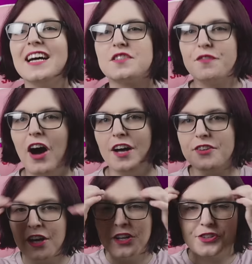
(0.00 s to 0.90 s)
as
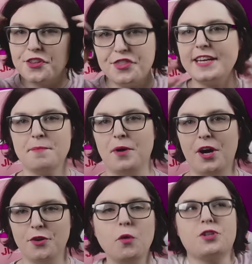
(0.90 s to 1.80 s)
fun to think
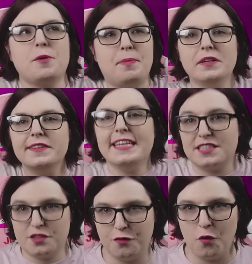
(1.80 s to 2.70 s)
about or to build
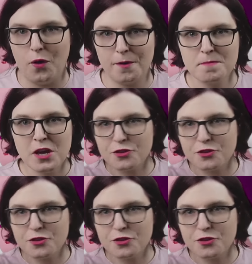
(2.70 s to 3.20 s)
lists for.